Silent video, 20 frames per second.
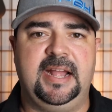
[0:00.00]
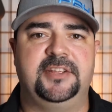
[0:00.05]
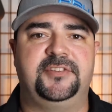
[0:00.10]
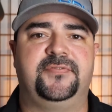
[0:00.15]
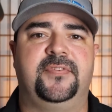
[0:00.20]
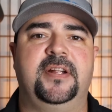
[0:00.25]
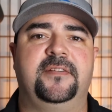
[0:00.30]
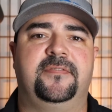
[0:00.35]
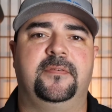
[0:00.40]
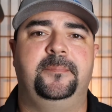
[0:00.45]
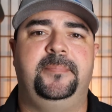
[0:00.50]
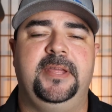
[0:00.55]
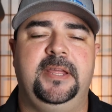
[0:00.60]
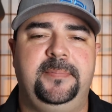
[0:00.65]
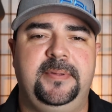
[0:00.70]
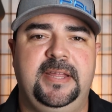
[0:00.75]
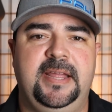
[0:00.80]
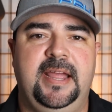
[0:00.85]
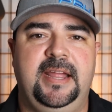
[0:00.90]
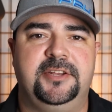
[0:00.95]
guys, Frank from
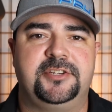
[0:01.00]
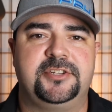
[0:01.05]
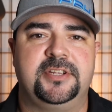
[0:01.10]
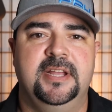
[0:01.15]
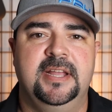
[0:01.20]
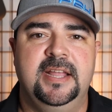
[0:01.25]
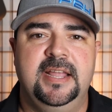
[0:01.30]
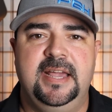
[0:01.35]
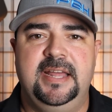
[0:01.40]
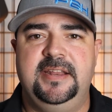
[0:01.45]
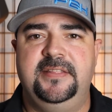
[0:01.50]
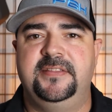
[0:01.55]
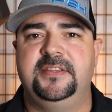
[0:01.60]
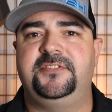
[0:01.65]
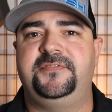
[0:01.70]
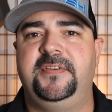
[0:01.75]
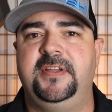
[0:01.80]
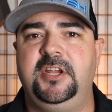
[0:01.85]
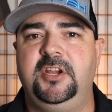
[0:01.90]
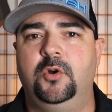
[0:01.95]
PBH, and in
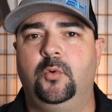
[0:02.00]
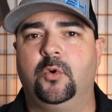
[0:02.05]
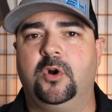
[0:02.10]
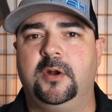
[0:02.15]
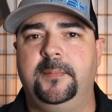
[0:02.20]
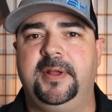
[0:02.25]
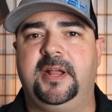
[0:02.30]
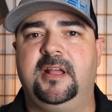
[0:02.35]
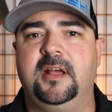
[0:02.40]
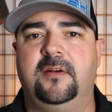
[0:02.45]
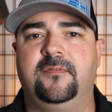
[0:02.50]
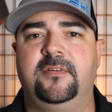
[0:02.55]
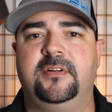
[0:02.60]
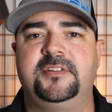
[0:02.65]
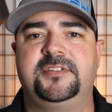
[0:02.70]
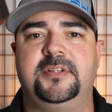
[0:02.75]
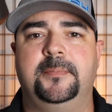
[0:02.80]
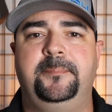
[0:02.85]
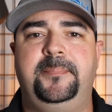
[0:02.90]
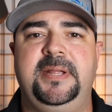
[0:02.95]
this video we're going to be covering
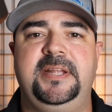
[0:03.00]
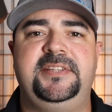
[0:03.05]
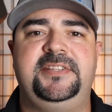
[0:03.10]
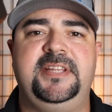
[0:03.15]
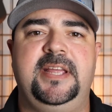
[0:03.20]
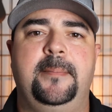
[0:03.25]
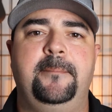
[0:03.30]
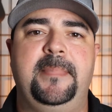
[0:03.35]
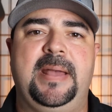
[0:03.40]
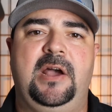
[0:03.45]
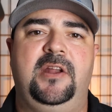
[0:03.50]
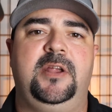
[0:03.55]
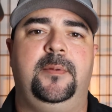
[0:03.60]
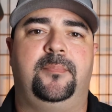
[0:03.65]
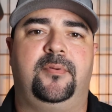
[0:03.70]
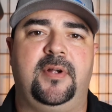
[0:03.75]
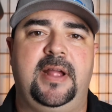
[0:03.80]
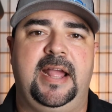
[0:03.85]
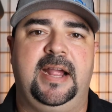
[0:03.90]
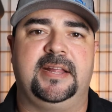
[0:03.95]
some PCM mounting
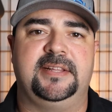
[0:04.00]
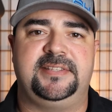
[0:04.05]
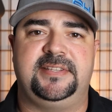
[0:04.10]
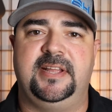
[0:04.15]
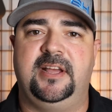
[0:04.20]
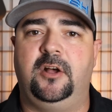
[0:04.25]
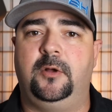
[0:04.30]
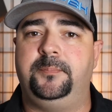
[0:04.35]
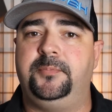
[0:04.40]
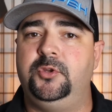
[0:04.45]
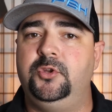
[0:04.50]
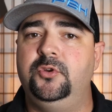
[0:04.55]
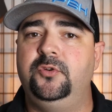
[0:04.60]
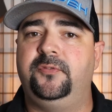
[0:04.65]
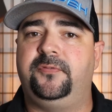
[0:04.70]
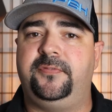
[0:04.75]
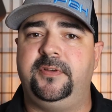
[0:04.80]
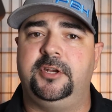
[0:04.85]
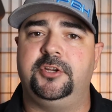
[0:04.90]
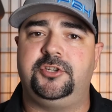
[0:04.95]
brackets to help you
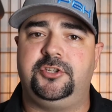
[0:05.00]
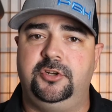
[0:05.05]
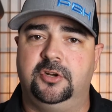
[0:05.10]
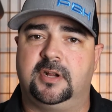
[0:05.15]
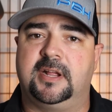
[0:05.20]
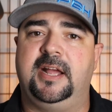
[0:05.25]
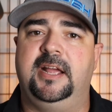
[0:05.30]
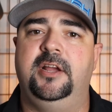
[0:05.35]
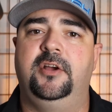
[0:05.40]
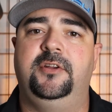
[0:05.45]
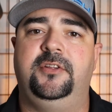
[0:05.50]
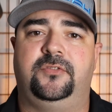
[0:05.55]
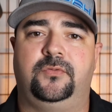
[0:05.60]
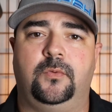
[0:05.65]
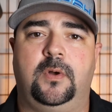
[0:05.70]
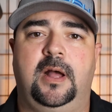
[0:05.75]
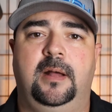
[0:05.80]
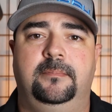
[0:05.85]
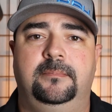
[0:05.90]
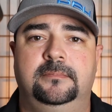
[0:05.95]
finish your Coyote
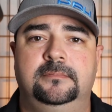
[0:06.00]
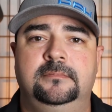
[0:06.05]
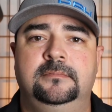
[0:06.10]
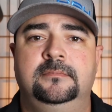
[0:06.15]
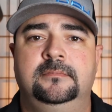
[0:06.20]
swap.